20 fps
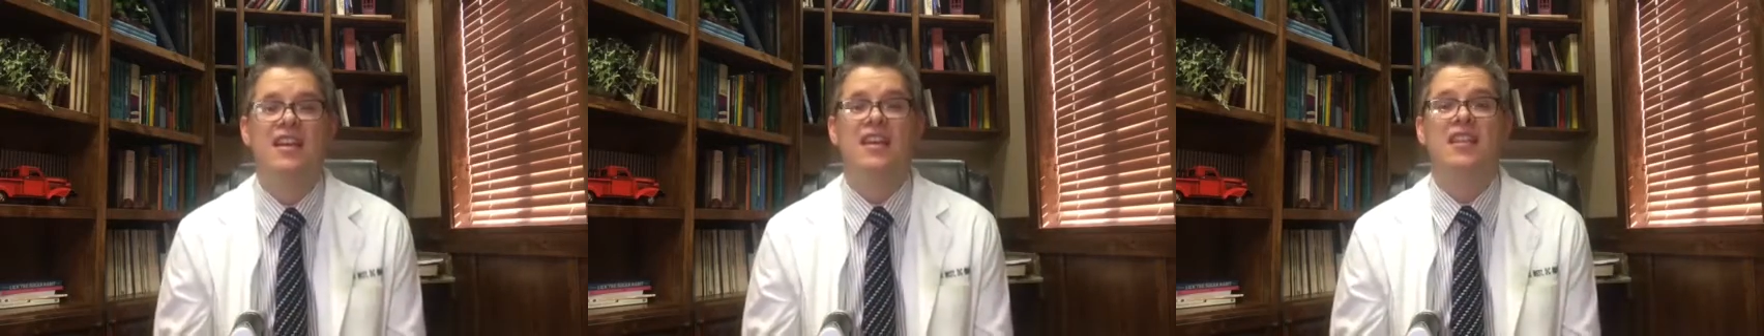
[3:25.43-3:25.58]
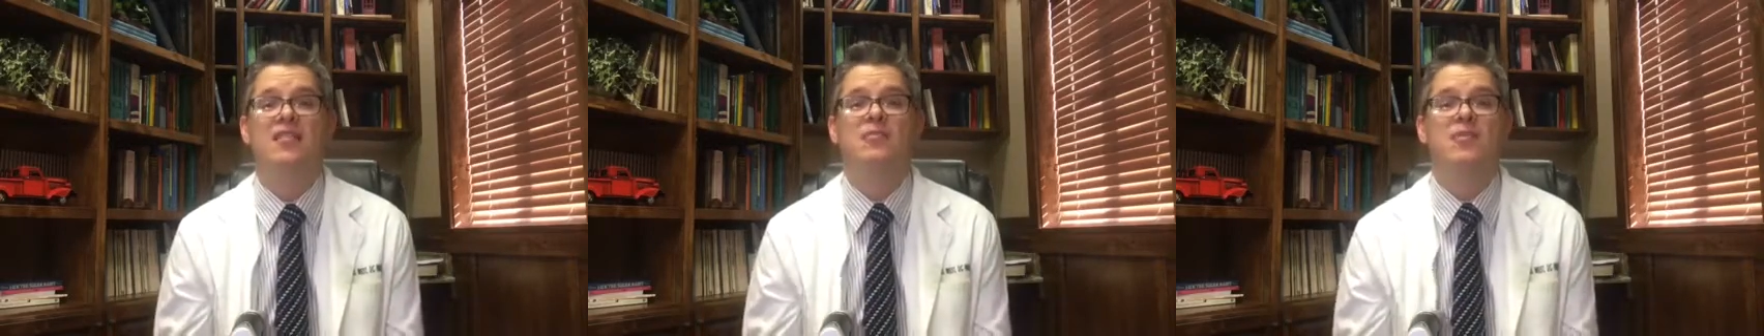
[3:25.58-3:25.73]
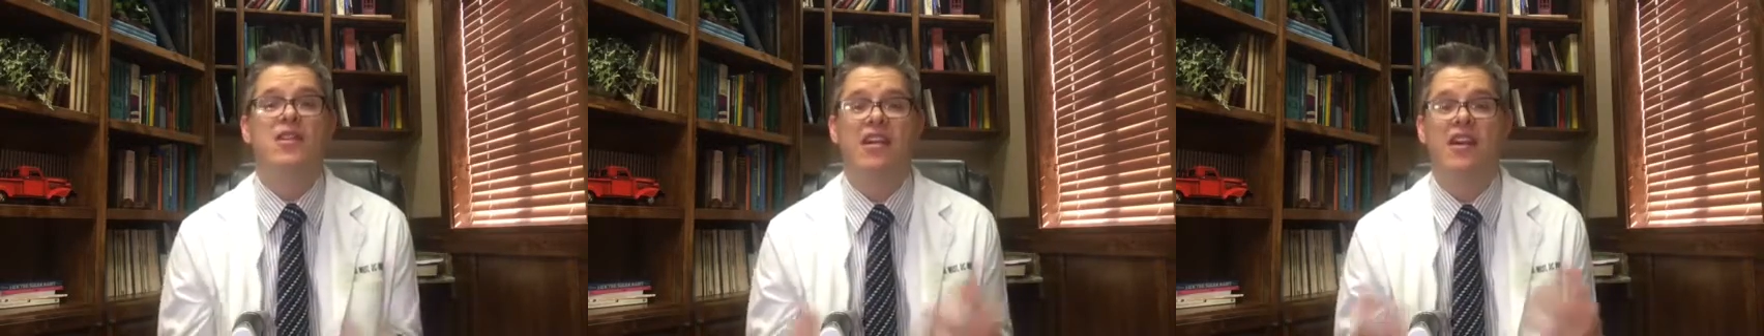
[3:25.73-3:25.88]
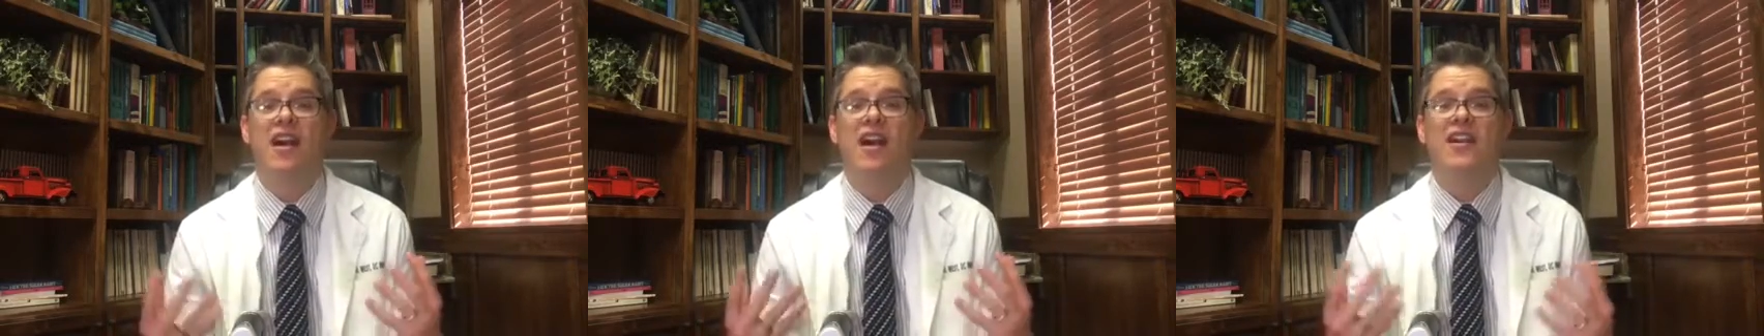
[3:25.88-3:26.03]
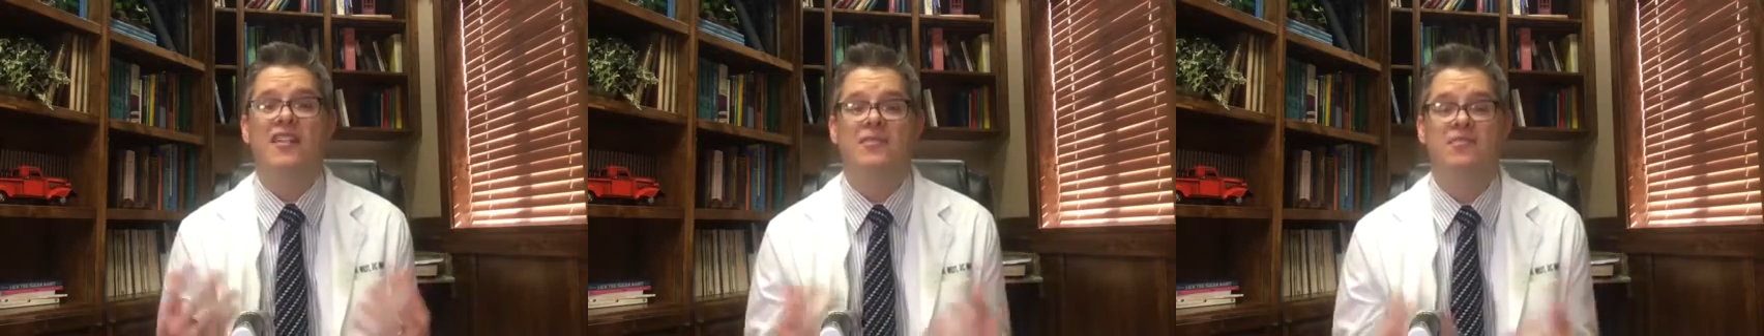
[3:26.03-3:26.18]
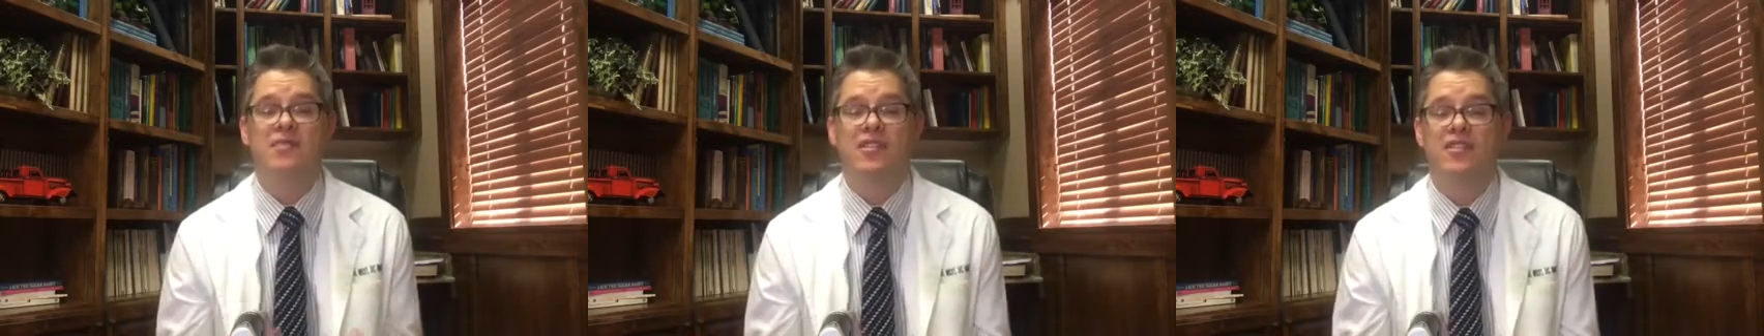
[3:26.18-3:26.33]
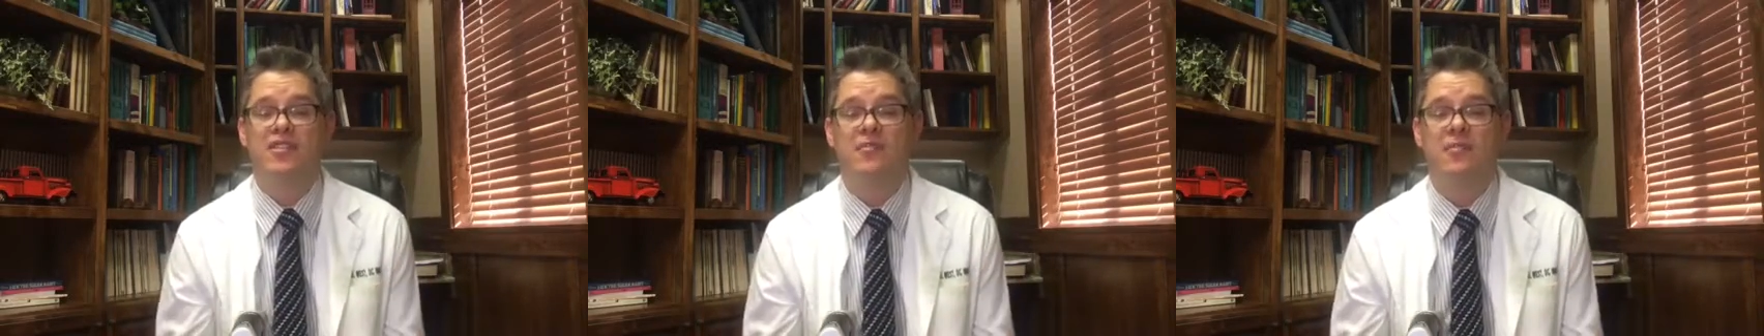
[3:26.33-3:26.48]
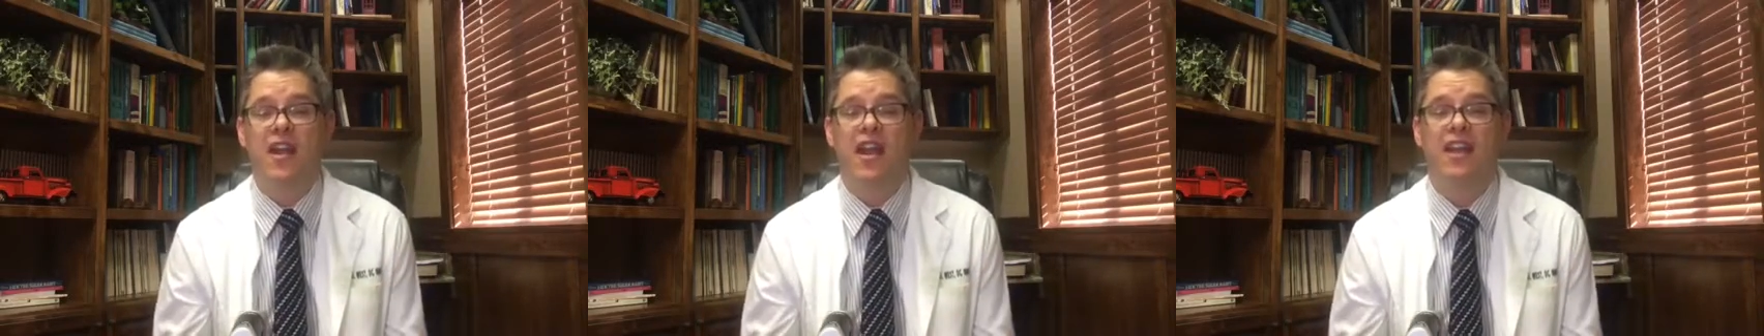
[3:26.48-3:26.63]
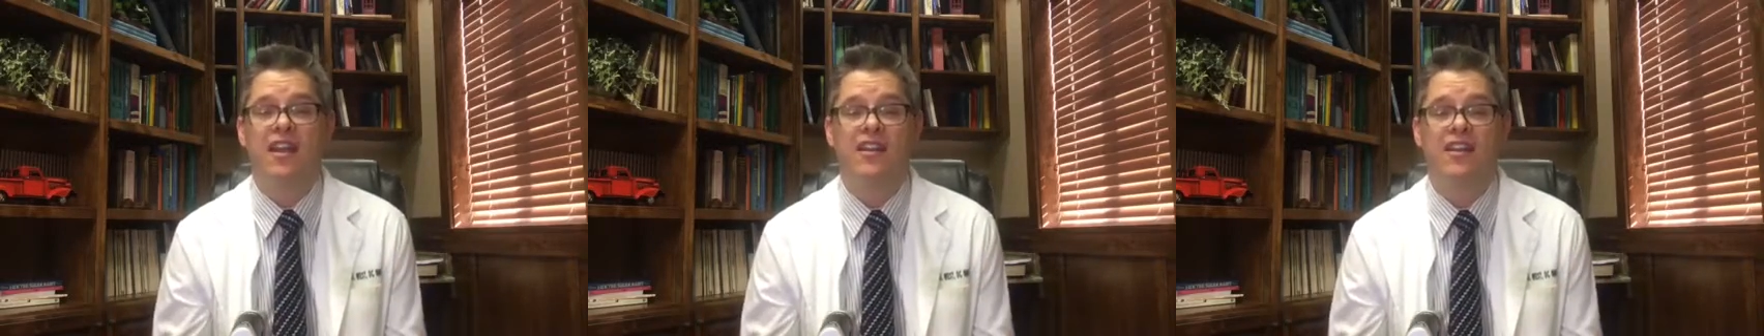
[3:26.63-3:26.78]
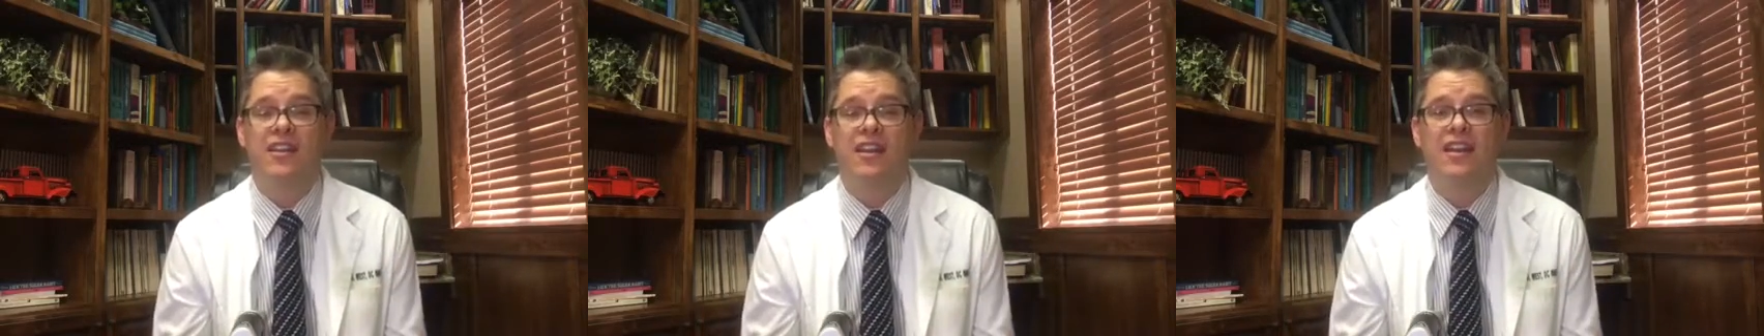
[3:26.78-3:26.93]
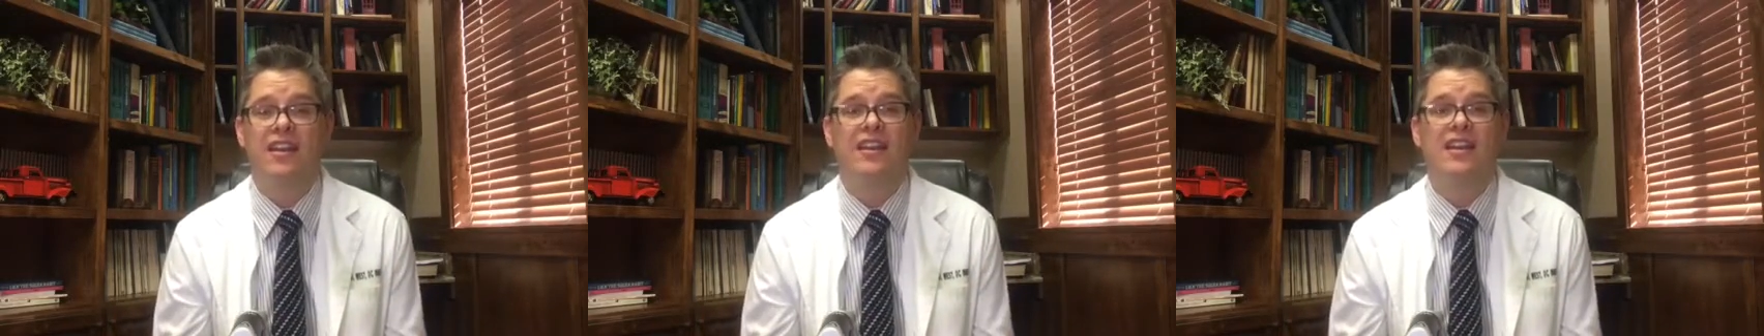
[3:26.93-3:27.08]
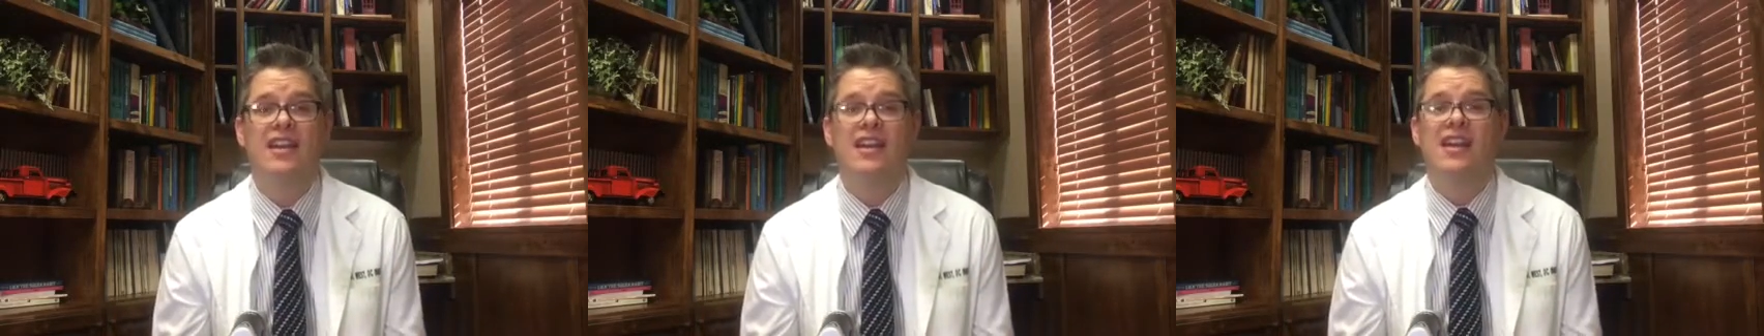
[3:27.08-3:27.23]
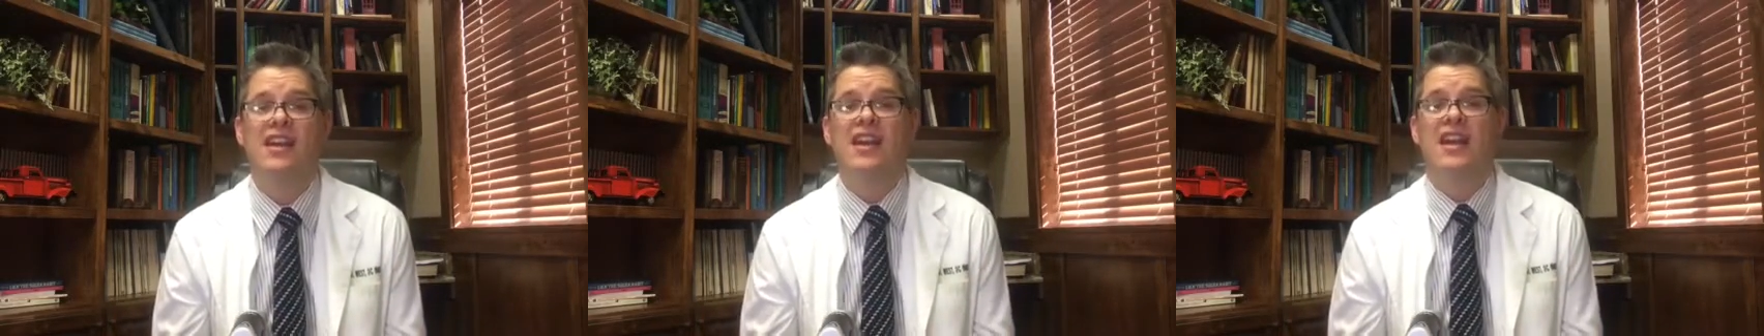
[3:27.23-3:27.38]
in the big hospital in my area,